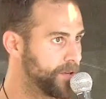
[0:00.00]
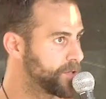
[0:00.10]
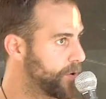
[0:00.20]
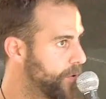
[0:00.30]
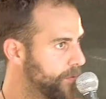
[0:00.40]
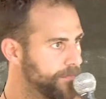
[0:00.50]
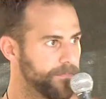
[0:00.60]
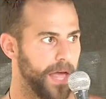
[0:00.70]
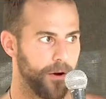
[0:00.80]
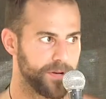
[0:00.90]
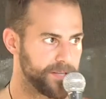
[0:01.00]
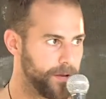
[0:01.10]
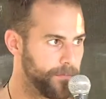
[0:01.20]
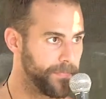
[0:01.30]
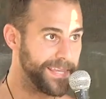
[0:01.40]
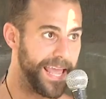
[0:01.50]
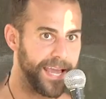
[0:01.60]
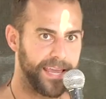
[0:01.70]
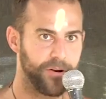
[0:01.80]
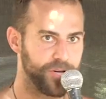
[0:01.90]
So Taoism,
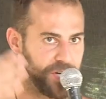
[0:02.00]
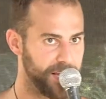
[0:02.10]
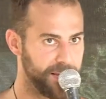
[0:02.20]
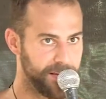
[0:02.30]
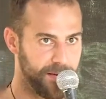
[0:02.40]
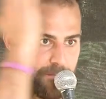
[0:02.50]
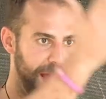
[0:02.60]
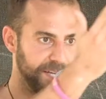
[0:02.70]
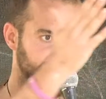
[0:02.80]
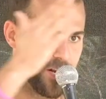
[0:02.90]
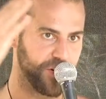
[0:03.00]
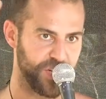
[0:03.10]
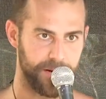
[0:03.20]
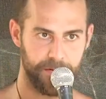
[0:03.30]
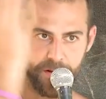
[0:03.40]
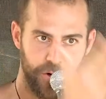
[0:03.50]
yang energy, masculine energy,